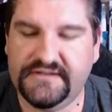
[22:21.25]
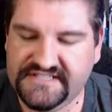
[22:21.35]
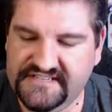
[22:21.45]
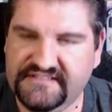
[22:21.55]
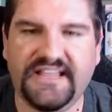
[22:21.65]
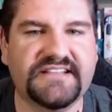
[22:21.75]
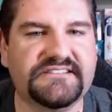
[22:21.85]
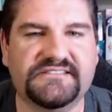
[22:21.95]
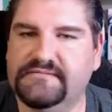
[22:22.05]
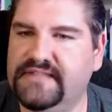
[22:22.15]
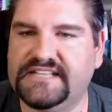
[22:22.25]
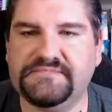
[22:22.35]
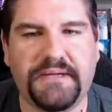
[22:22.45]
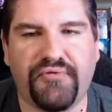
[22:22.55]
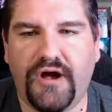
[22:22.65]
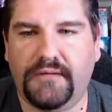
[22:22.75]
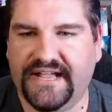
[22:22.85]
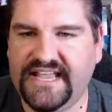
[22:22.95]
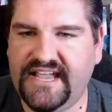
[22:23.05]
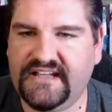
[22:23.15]
See, that that's my problem. I
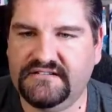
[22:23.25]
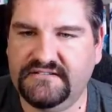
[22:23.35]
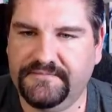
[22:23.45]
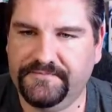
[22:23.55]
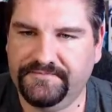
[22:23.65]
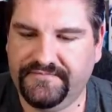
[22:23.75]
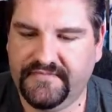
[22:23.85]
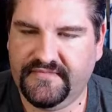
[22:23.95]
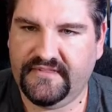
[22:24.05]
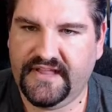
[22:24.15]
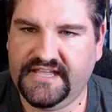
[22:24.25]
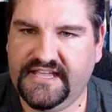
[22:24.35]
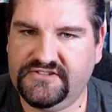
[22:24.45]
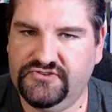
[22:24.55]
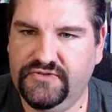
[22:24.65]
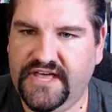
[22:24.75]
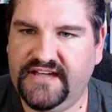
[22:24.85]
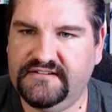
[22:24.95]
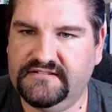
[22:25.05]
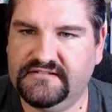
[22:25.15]
can't... I can't do that.